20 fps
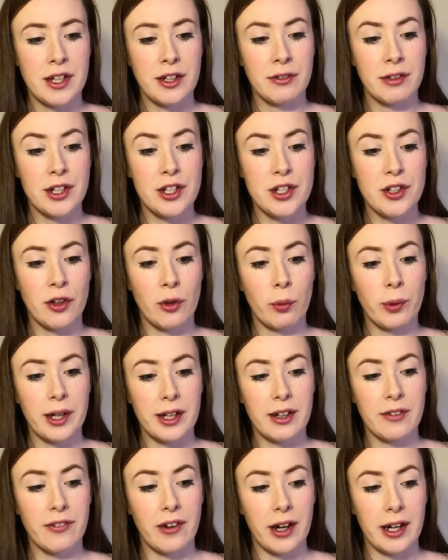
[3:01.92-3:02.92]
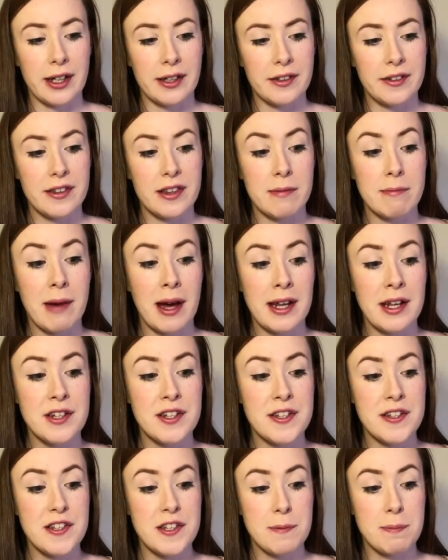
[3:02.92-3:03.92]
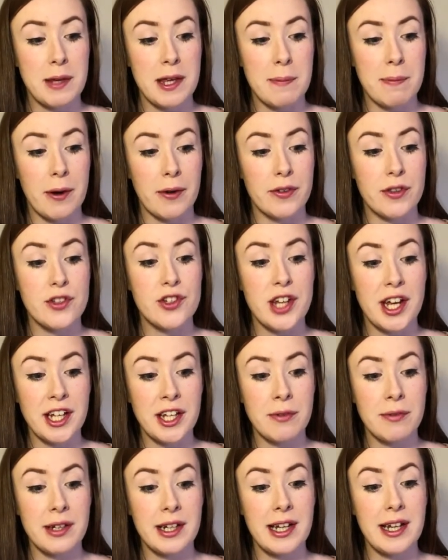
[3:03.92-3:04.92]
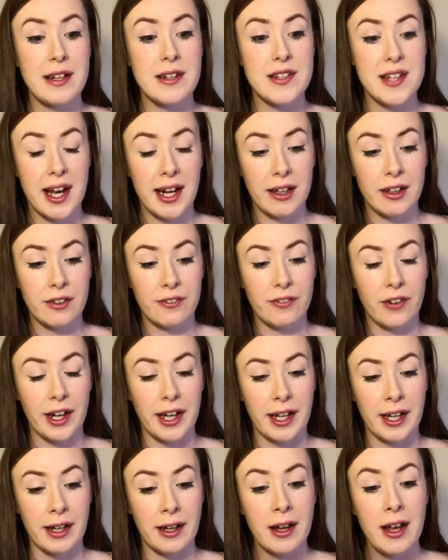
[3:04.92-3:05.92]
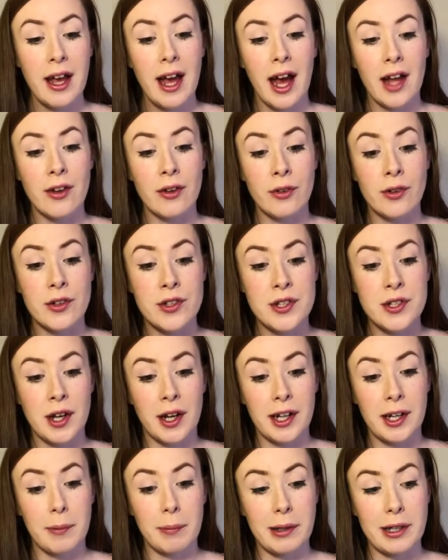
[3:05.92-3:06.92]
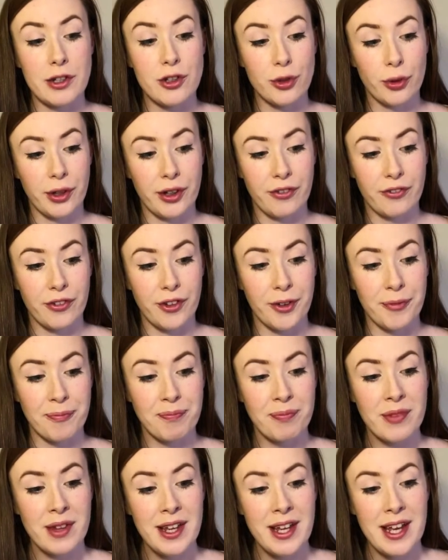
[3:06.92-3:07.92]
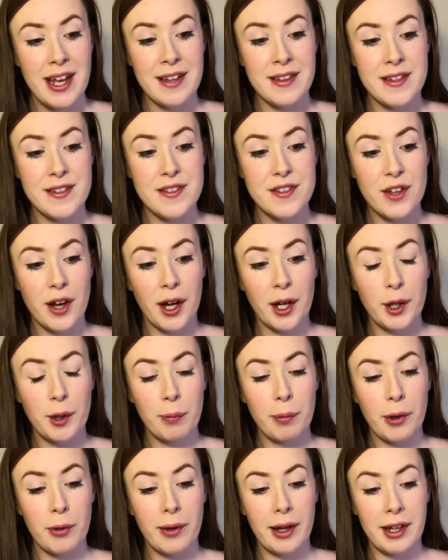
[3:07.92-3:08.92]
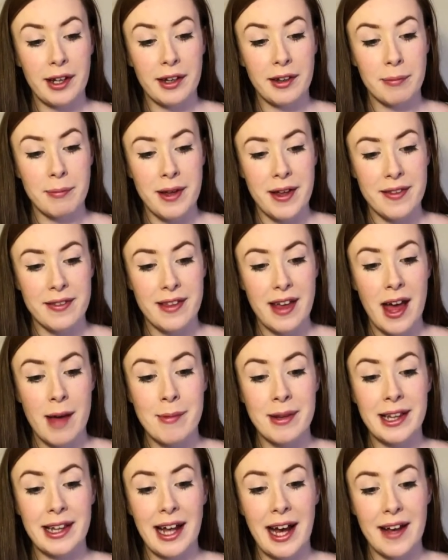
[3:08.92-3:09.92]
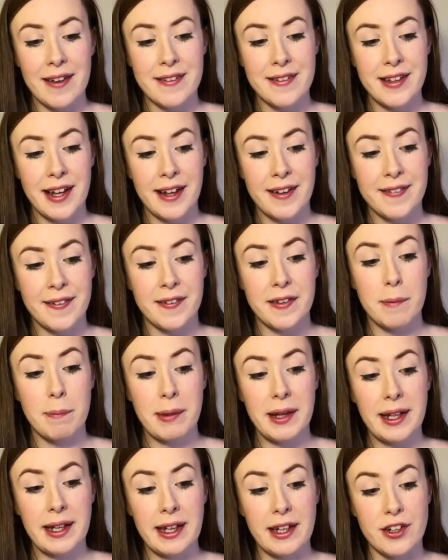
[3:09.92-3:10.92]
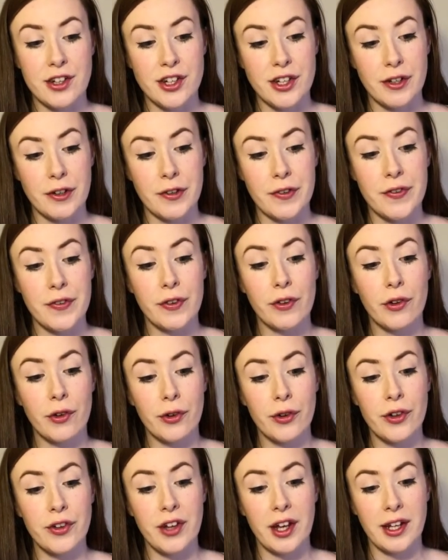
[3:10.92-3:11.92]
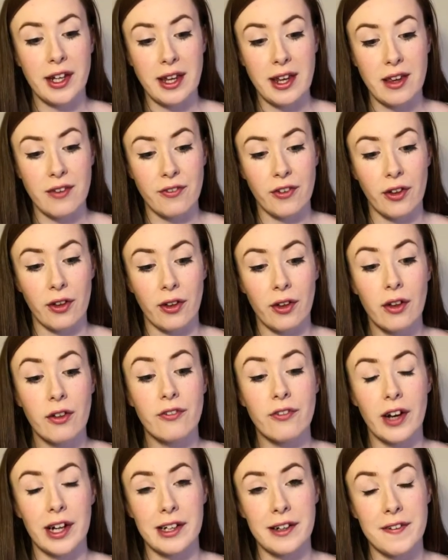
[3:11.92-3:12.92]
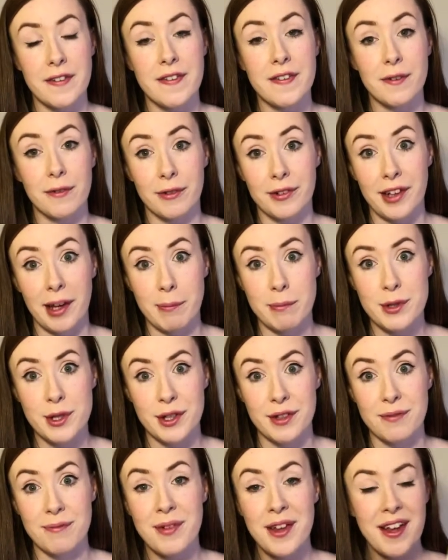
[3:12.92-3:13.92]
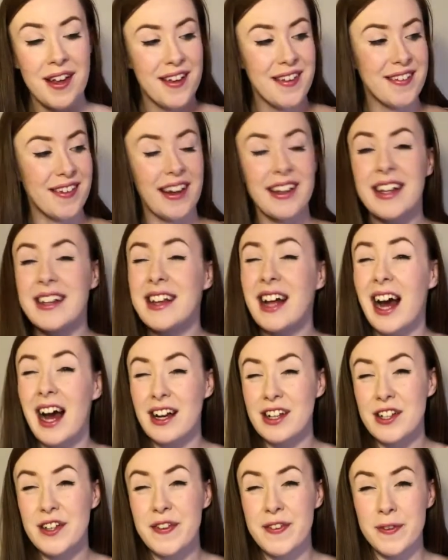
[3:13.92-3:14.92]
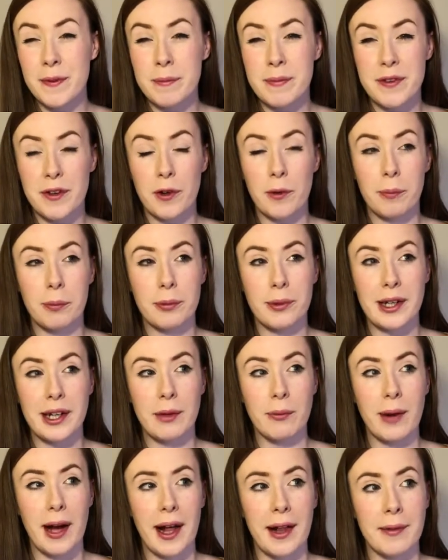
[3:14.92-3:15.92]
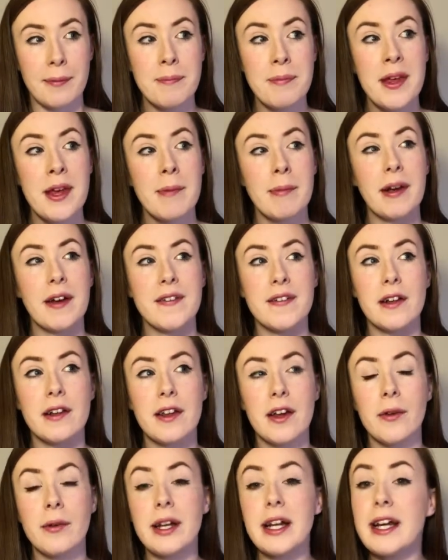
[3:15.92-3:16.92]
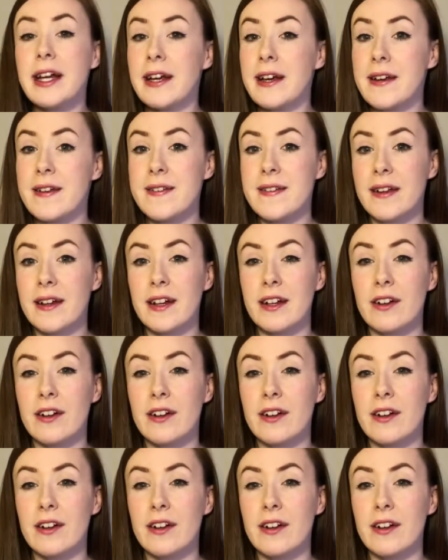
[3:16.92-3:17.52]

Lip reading: and original work of art that manages to be both genuinely terrifying and undeniably joyful. In this dark poetic myth, Emma Glass takes on the big issues, good and evil, violence, redemption." So I think that actually sums it up really well, because although it is